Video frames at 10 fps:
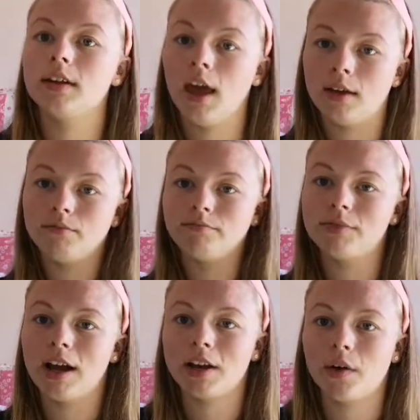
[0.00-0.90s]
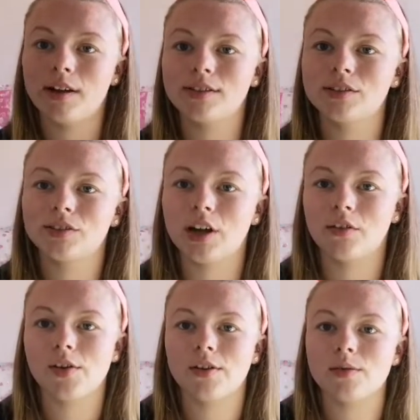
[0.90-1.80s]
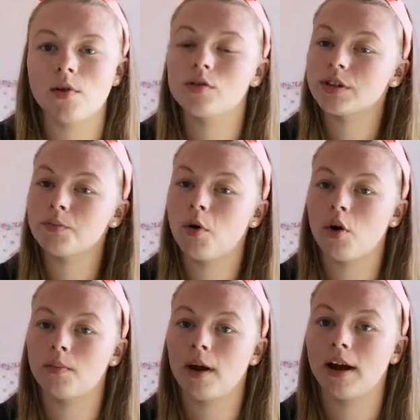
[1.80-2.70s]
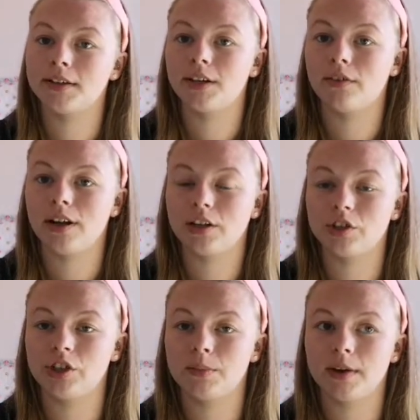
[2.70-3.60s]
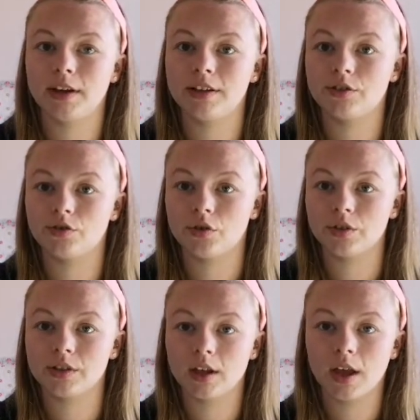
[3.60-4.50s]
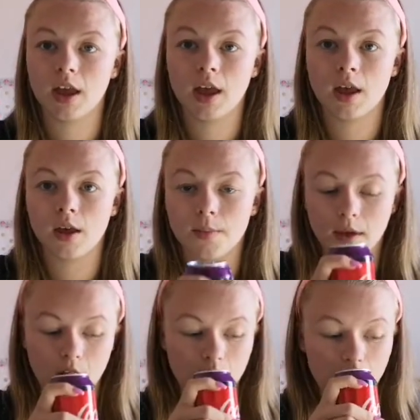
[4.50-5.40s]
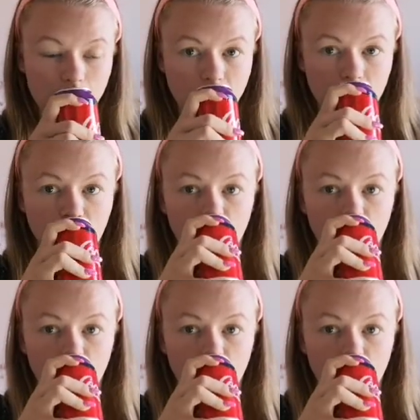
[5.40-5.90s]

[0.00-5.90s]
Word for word: Yeah, anyways, sorry. The most important part in a relationship is trust because